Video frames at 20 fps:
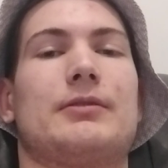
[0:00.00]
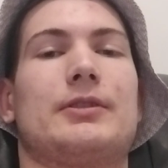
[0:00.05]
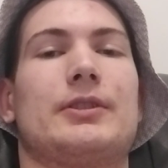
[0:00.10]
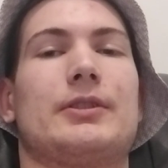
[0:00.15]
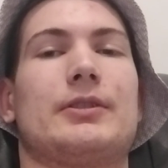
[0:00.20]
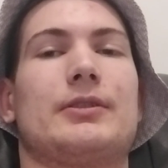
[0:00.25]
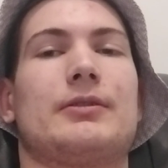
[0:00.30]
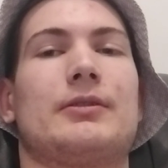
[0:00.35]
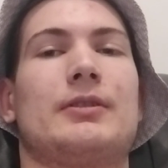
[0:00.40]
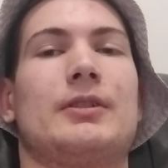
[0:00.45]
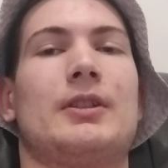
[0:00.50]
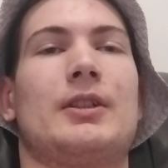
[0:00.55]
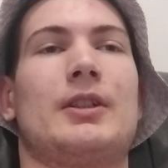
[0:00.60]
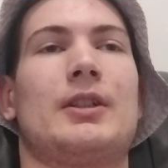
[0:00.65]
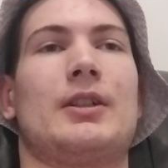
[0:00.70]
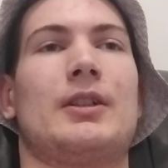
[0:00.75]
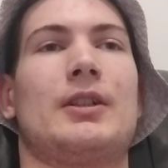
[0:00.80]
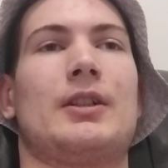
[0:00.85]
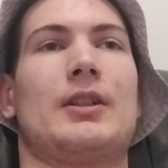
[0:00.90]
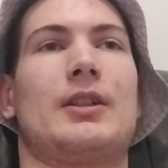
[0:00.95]
So
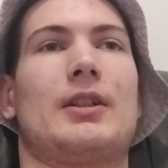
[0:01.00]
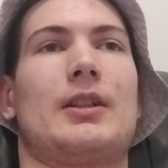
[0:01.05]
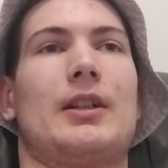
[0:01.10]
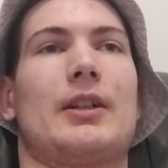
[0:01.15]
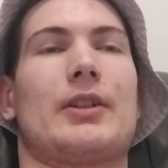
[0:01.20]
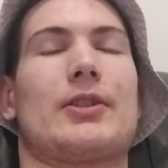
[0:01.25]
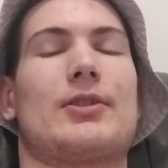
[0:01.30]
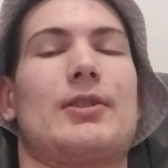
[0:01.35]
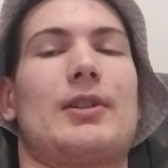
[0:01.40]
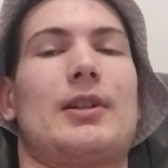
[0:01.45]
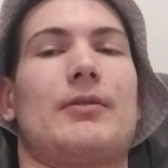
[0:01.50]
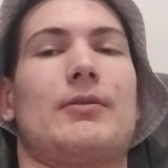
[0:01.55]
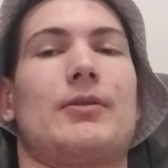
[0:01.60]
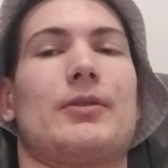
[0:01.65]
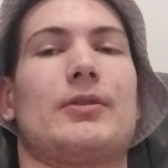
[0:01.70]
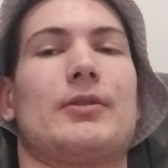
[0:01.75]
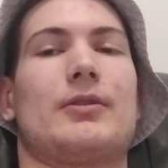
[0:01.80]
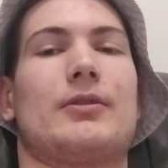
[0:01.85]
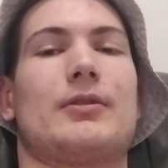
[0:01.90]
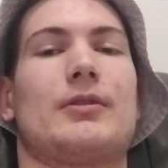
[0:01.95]
actually, I
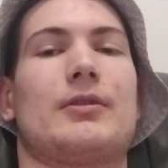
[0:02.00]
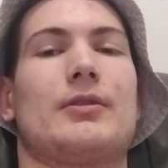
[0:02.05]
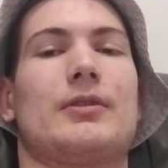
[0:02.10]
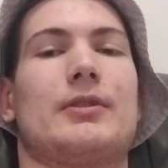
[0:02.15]
want,